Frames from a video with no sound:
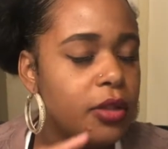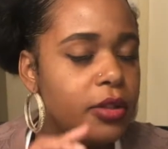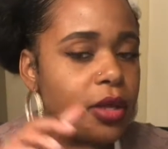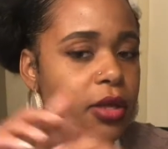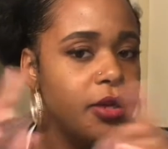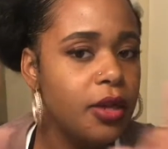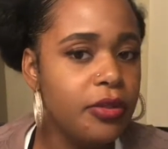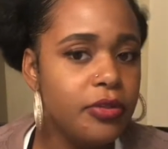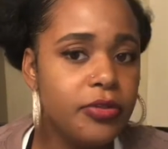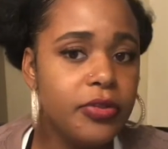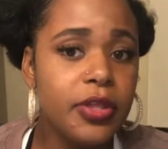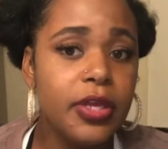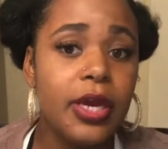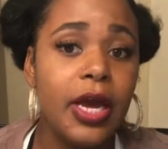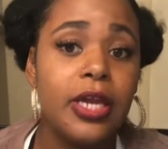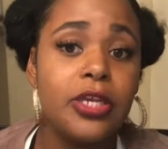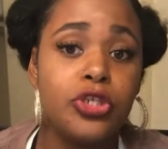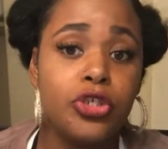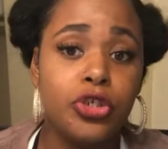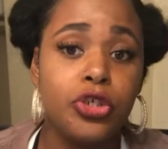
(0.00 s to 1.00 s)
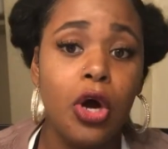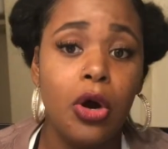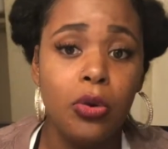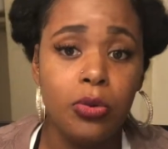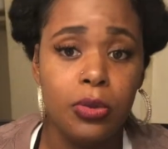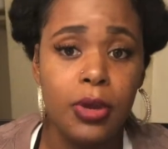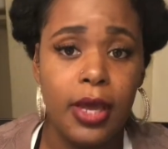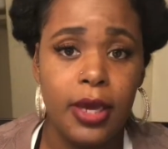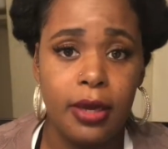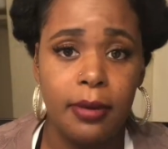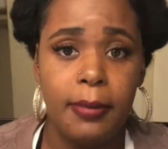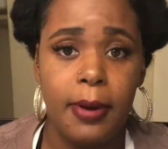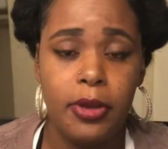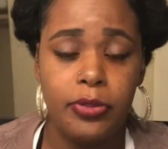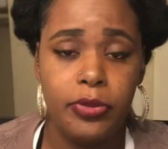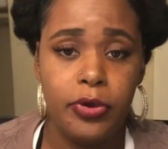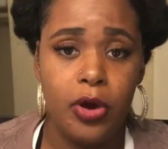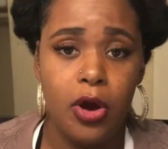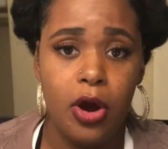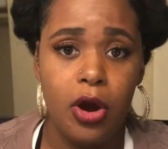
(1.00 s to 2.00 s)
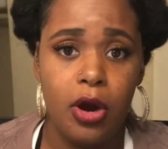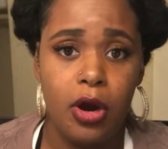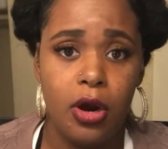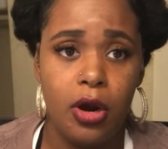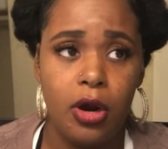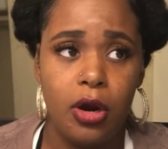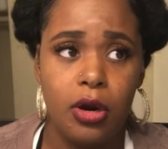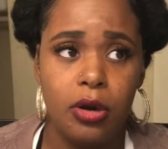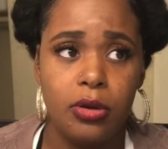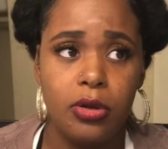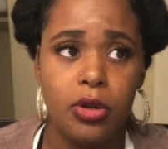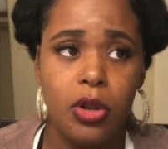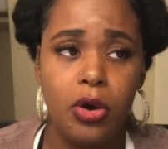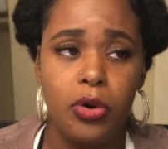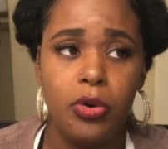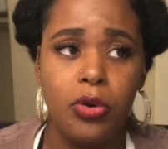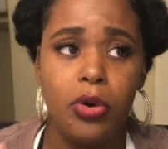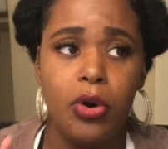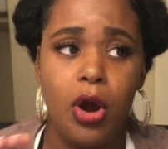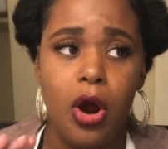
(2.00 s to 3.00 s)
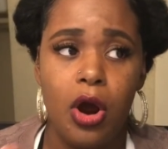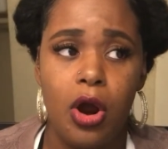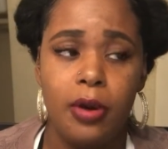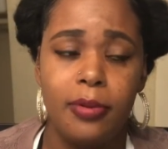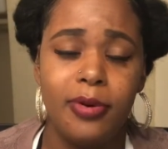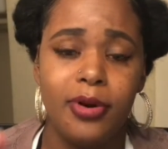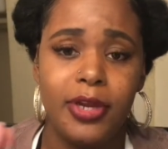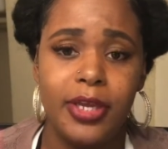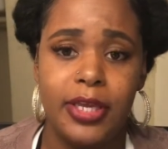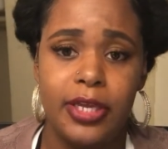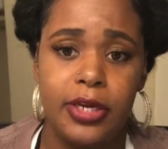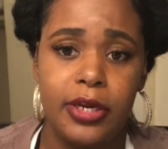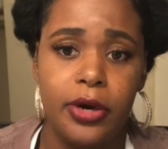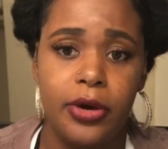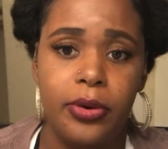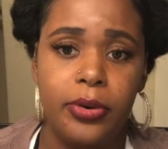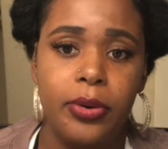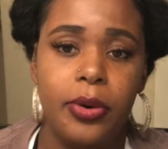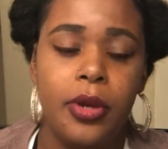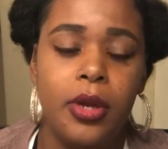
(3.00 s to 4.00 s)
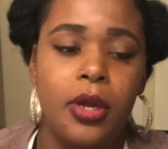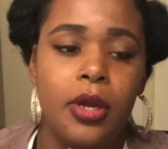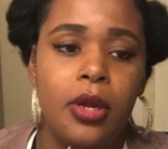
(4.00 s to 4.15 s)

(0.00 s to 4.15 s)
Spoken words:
Another thing I don't like about the low carb or keto,